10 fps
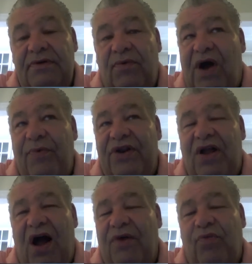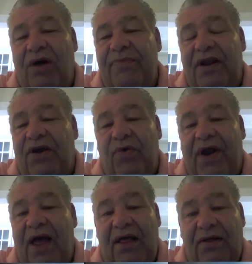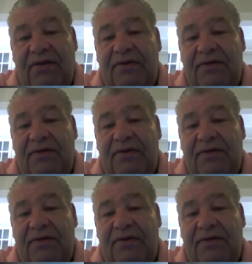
Why would God want me to go to hell?